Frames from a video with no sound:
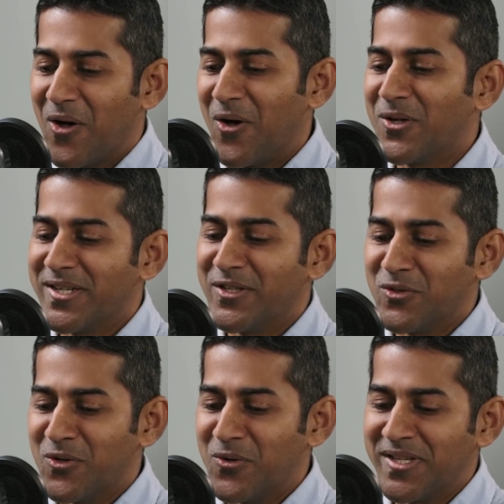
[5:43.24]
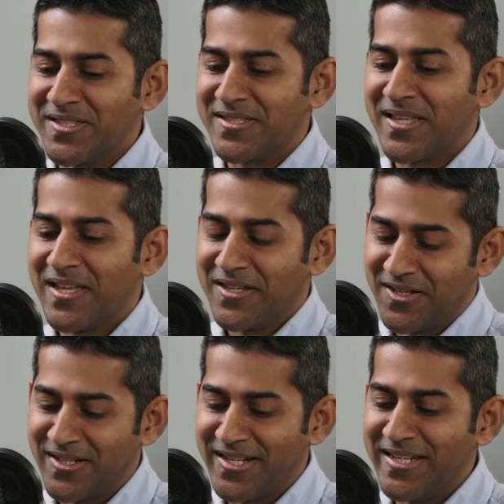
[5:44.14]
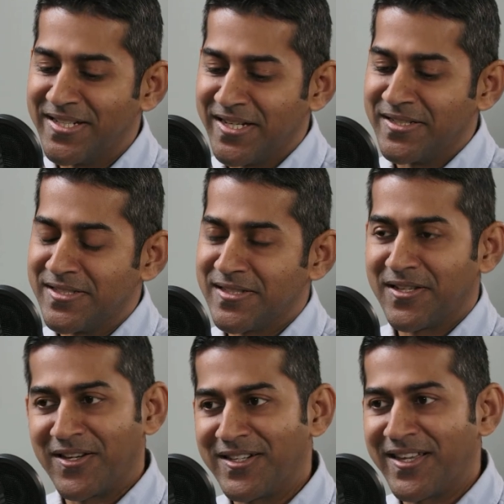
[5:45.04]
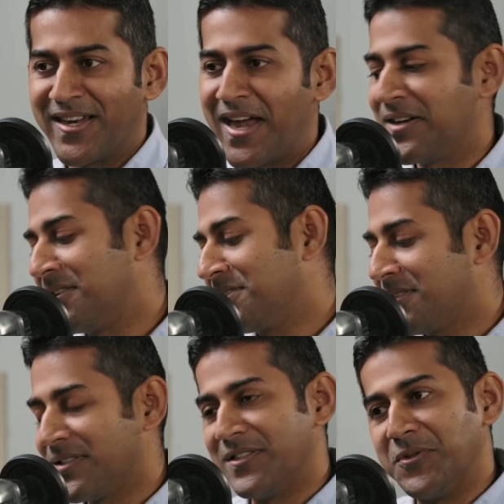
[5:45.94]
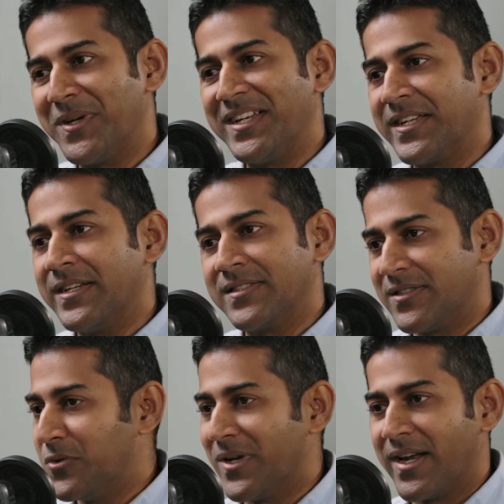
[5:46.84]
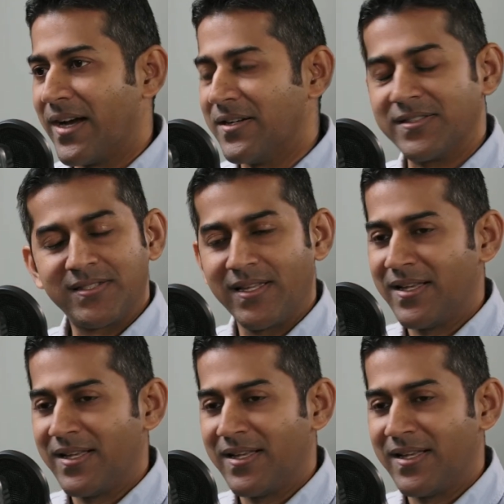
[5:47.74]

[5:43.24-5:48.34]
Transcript: All you need to know is current heat kits, current air handlers, new heat kits, new air handlers.